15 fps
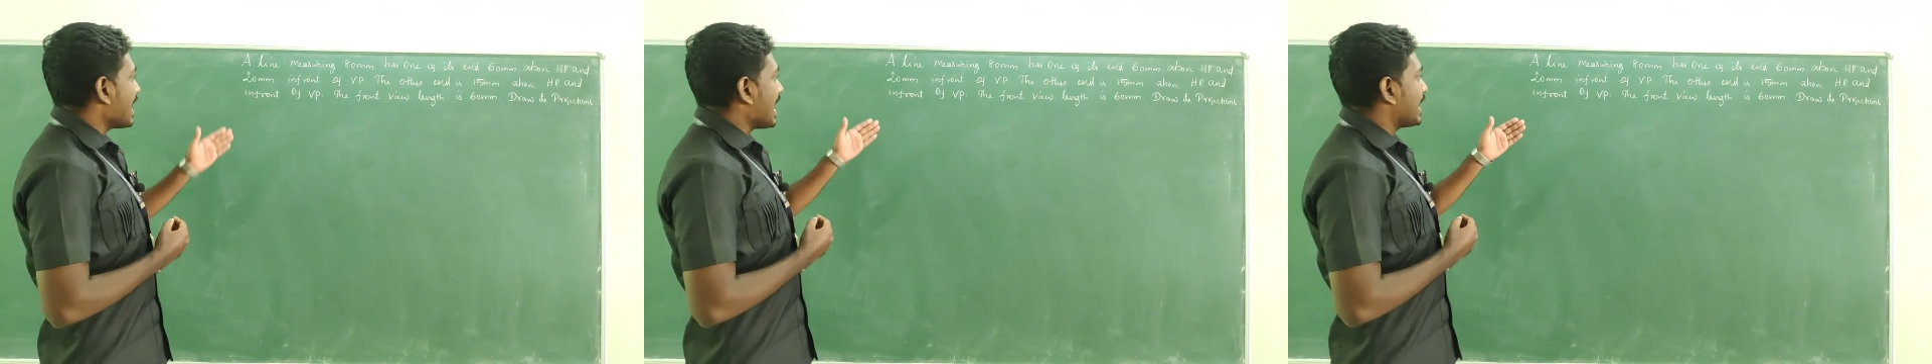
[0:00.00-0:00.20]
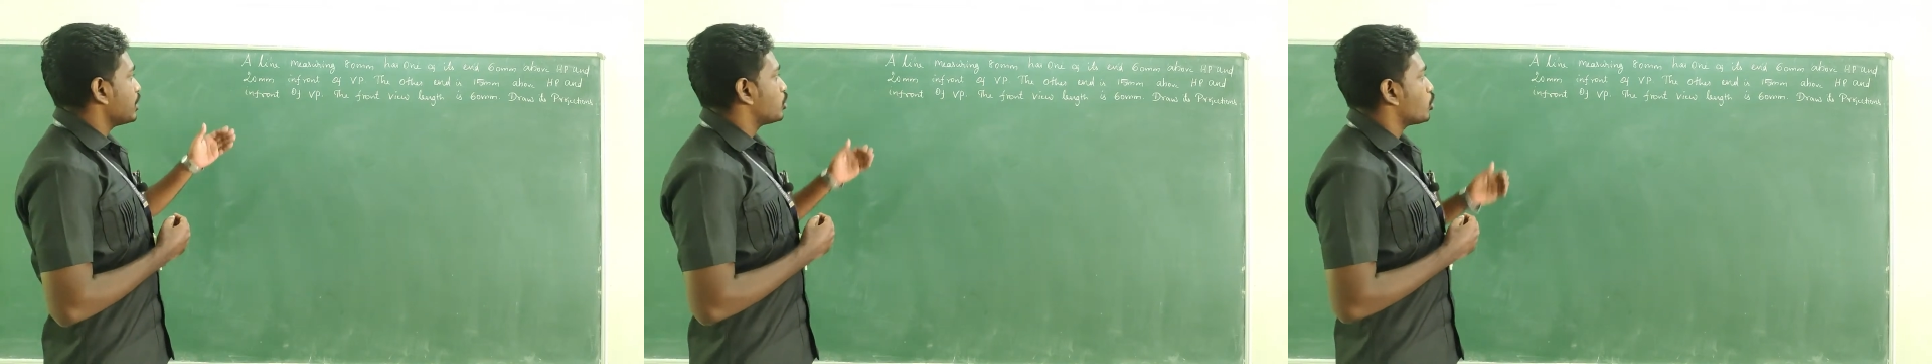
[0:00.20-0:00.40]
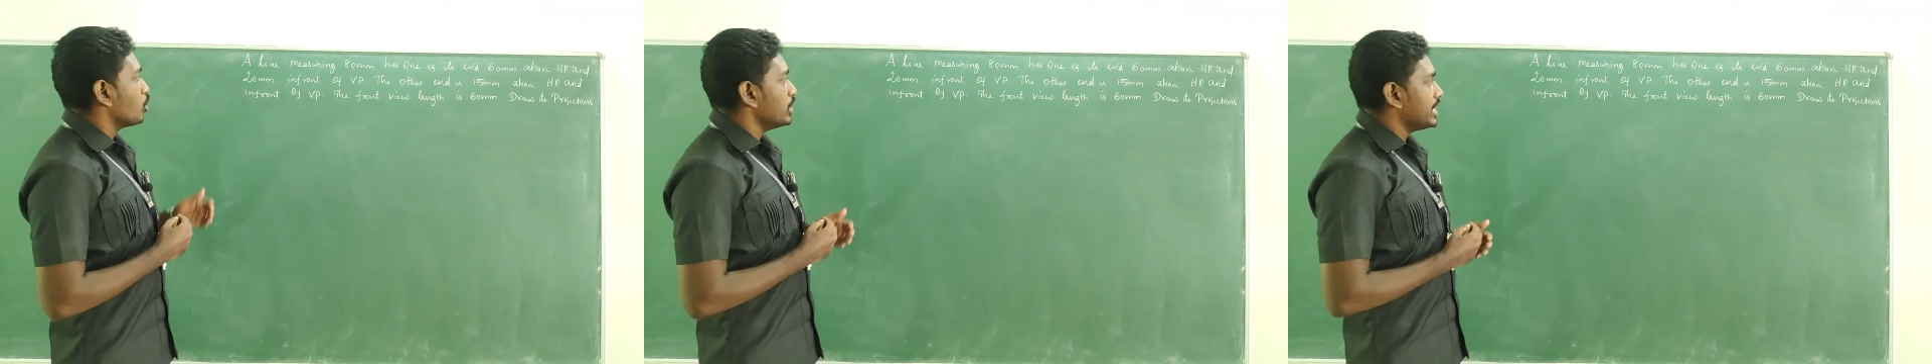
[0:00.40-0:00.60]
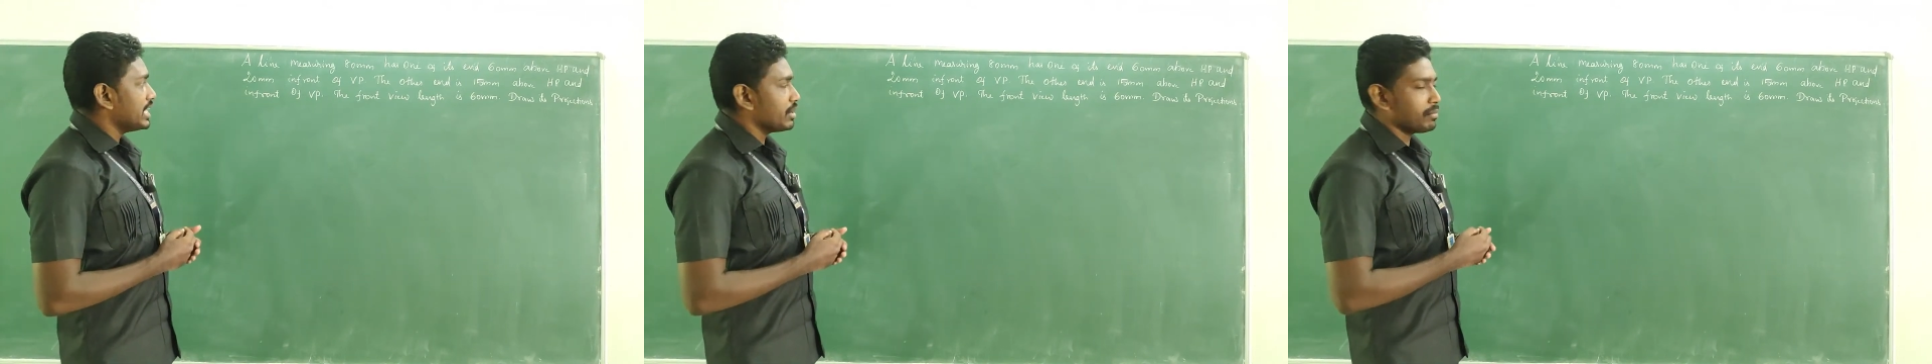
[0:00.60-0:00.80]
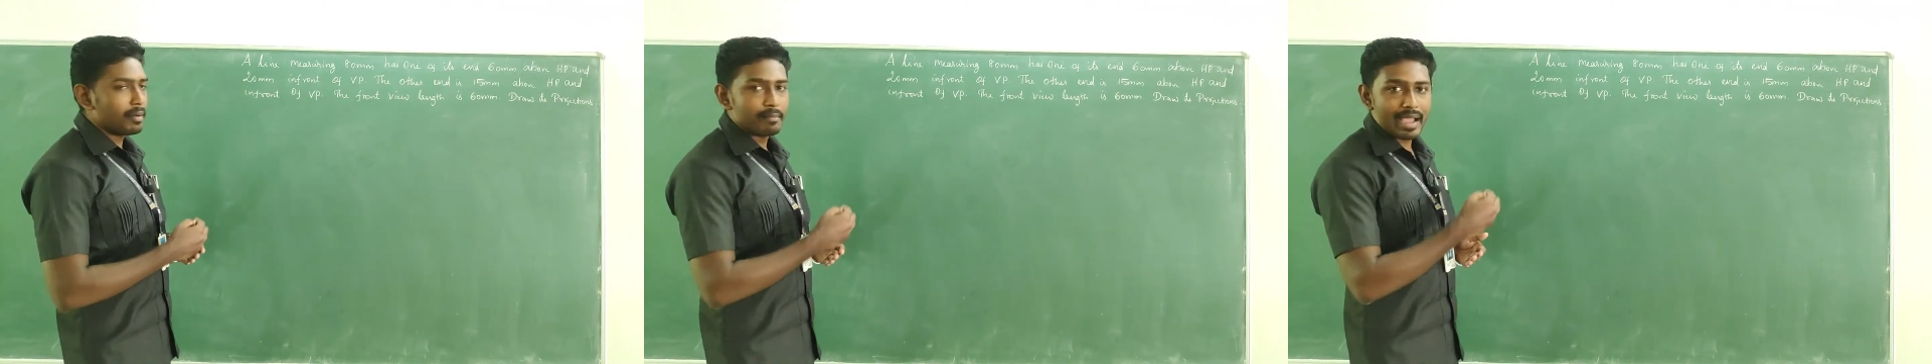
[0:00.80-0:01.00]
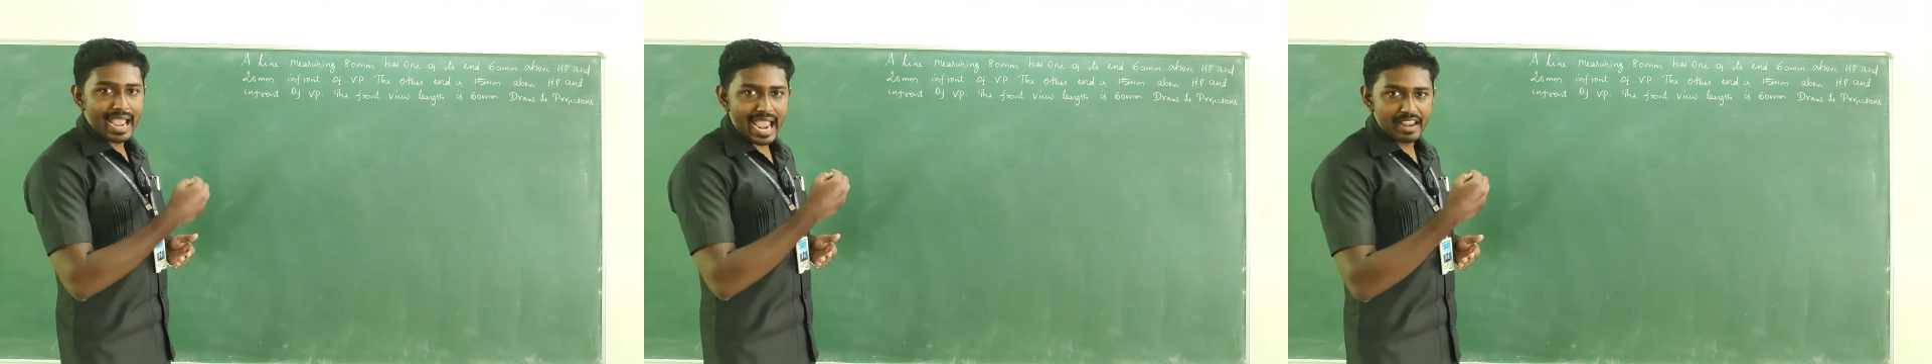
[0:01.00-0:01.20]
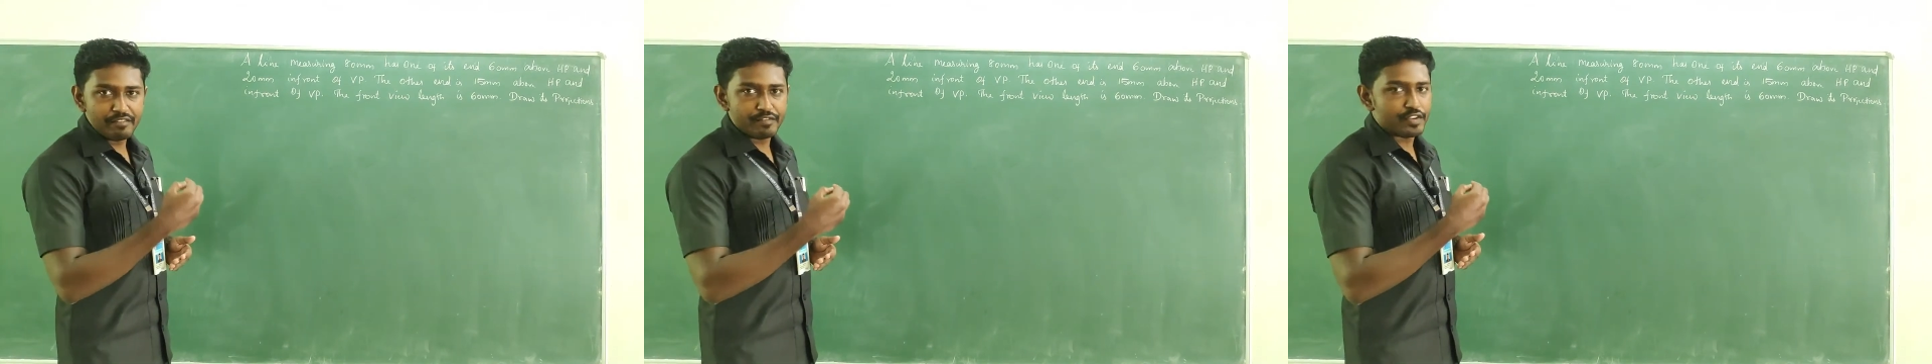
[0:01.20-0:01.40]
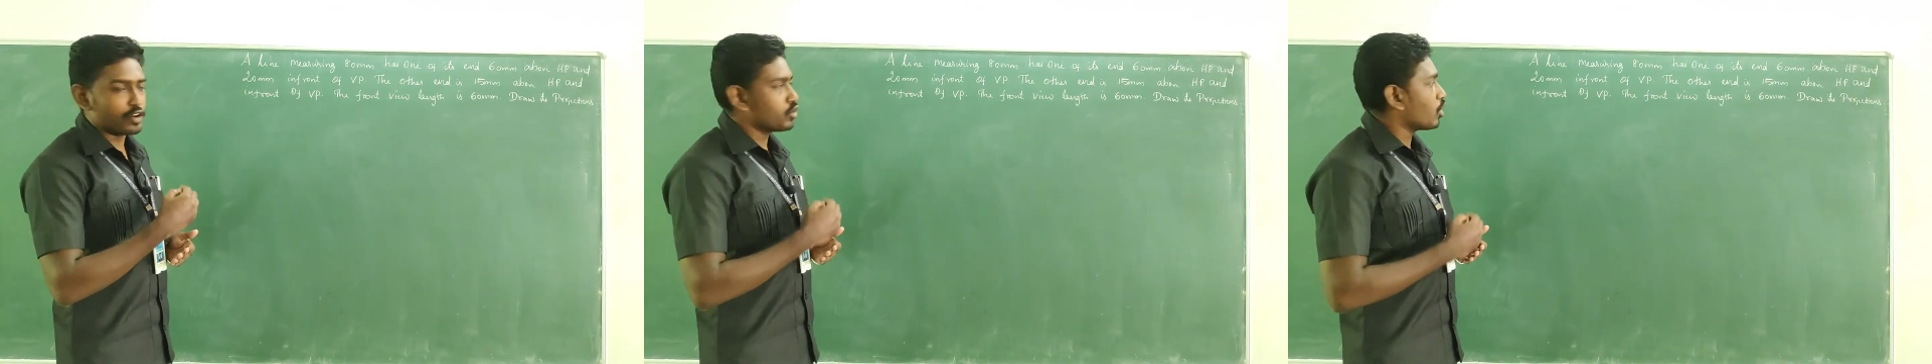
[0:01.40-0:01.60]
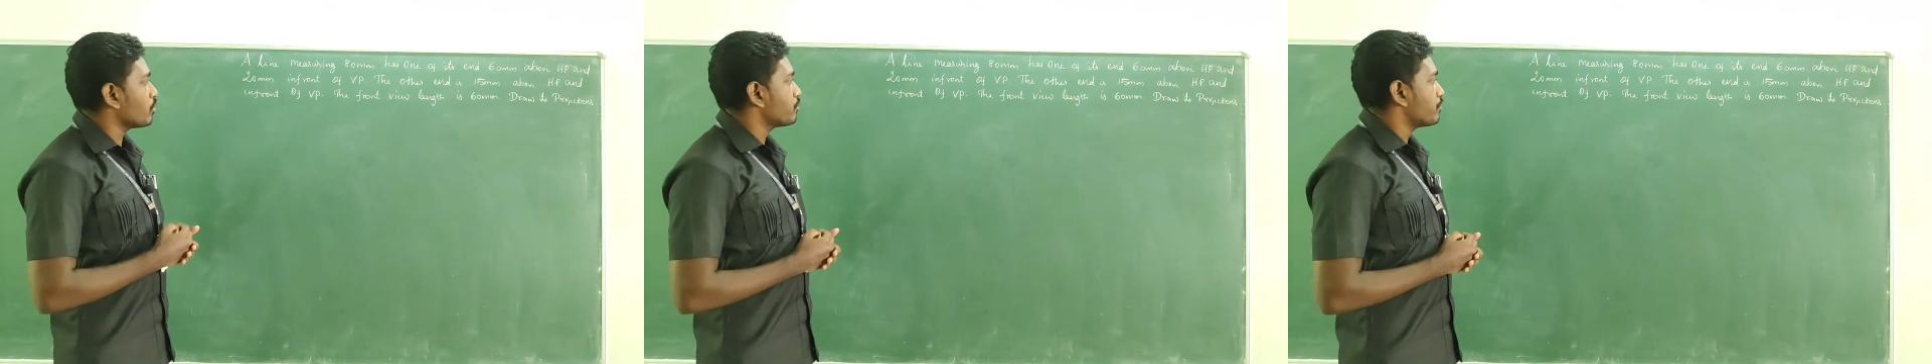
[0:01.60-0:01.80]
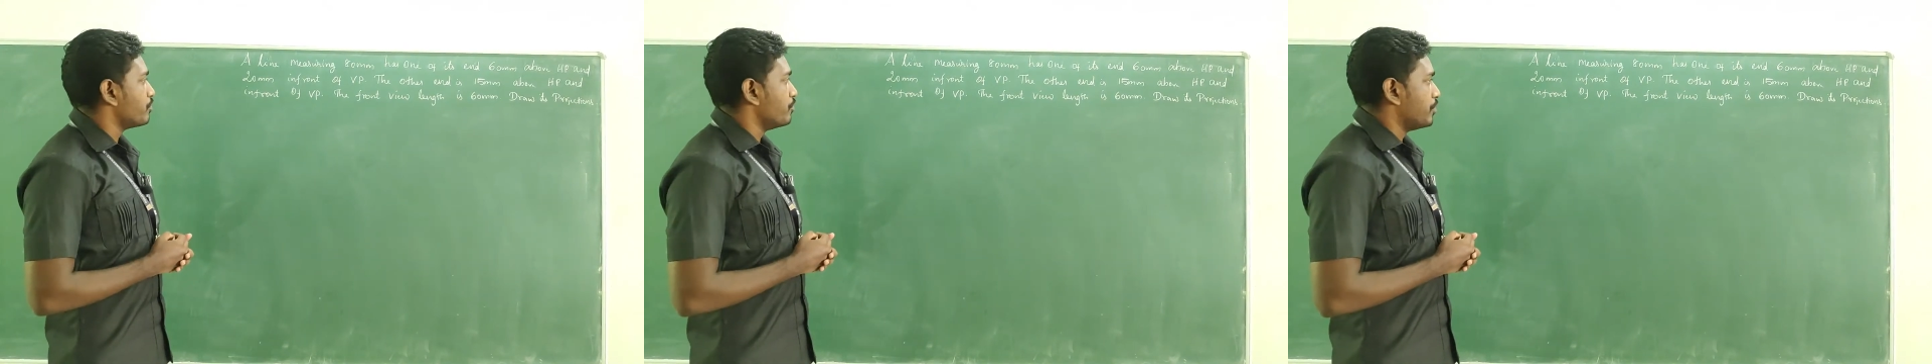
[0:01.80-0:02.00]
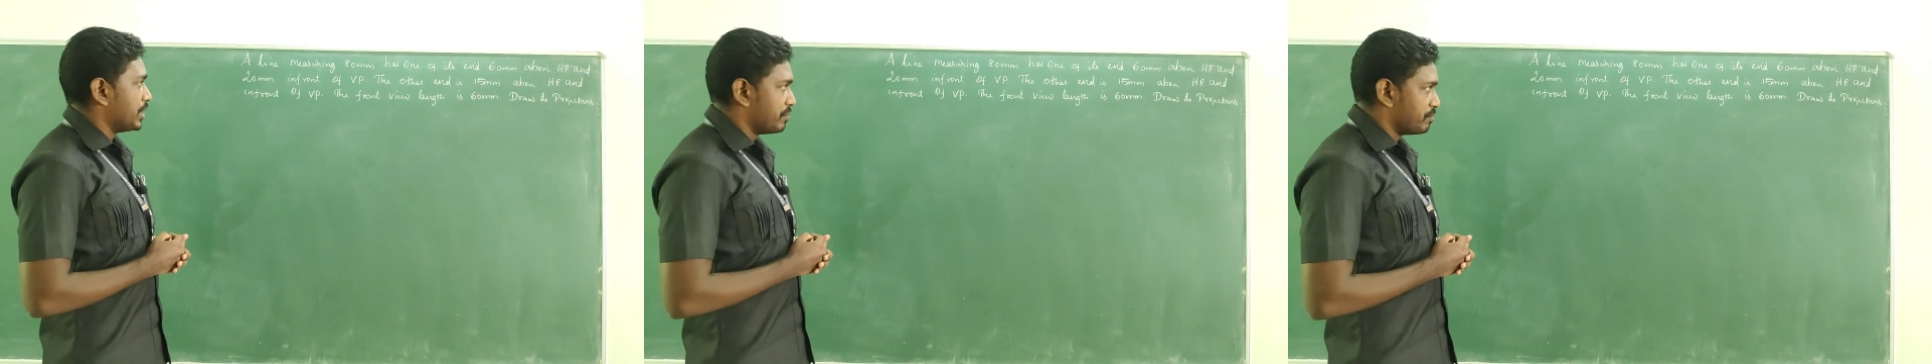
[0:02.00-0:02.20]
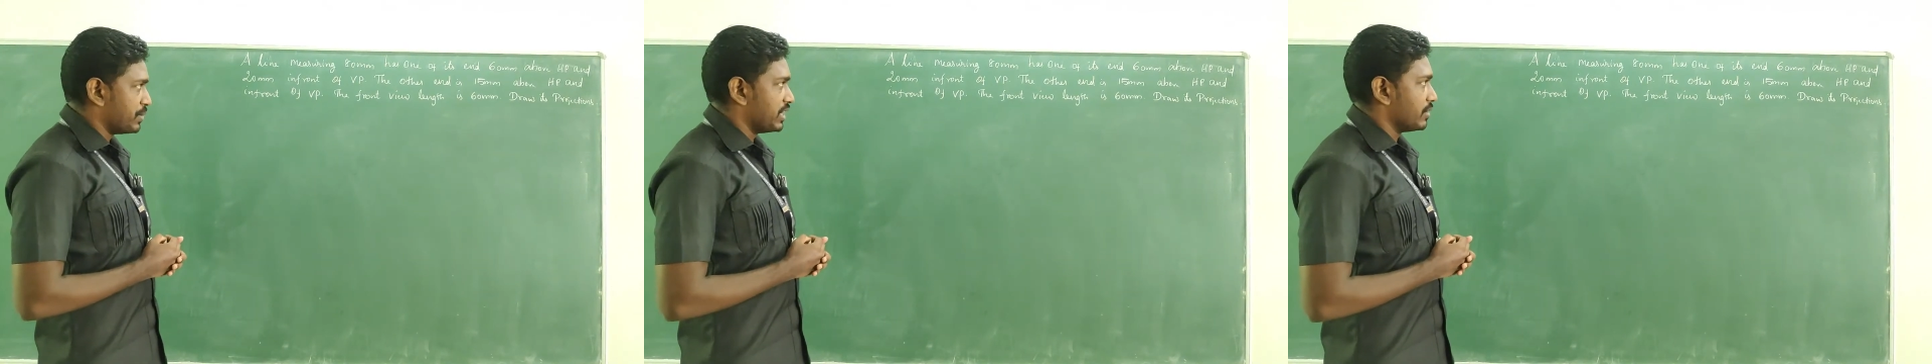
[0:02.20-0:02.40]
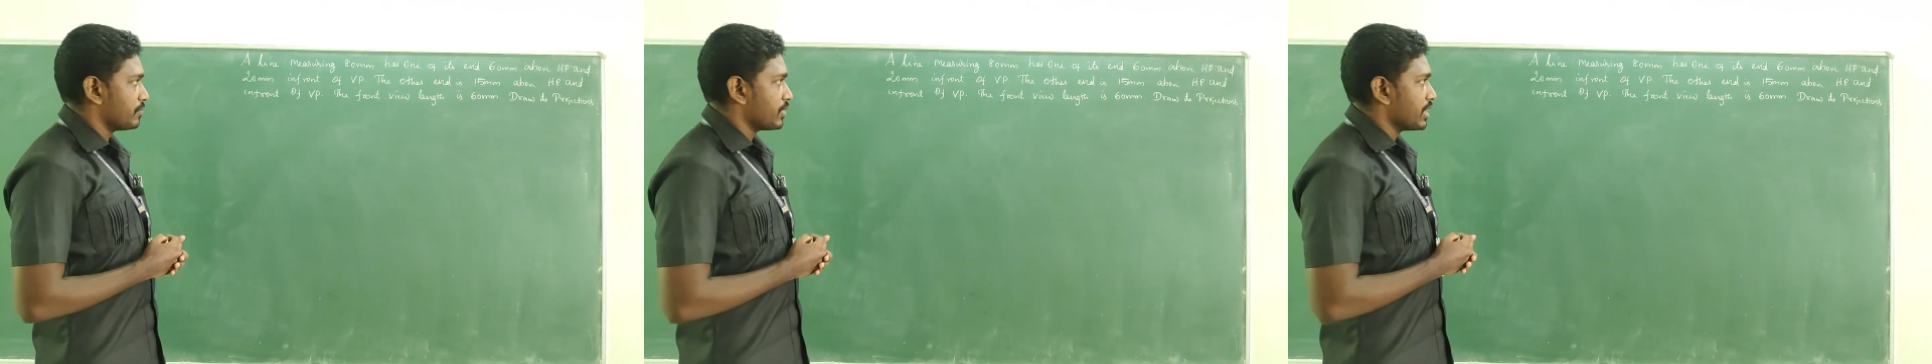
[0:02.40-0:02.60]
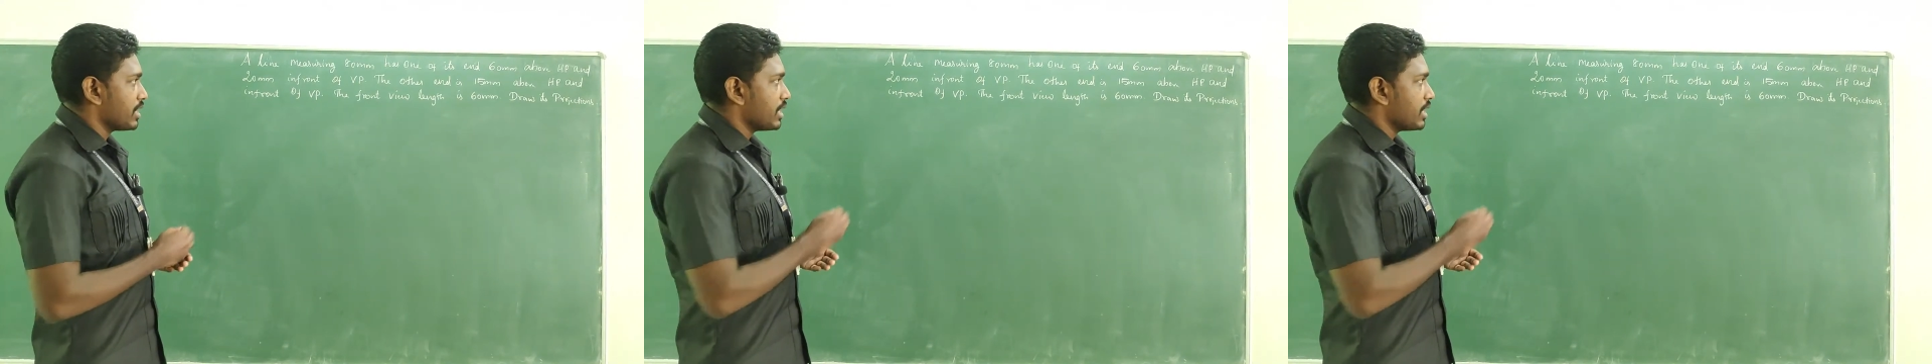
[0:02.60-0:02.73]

and 20 mm in front of VP.